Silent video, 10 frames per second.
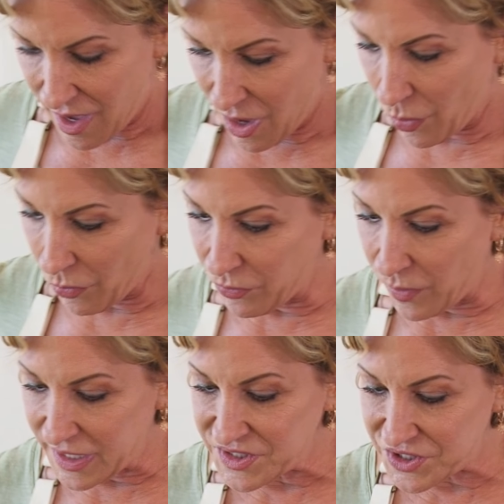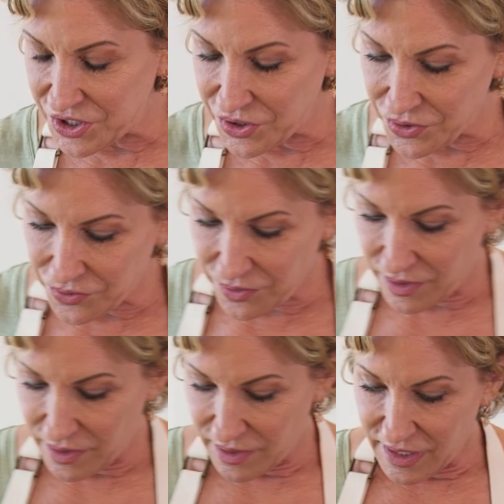And what we wanna do
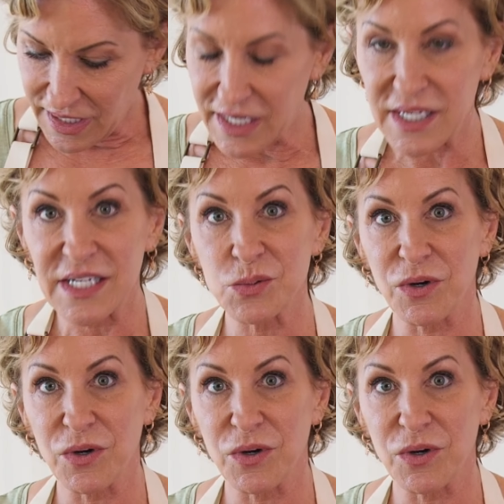is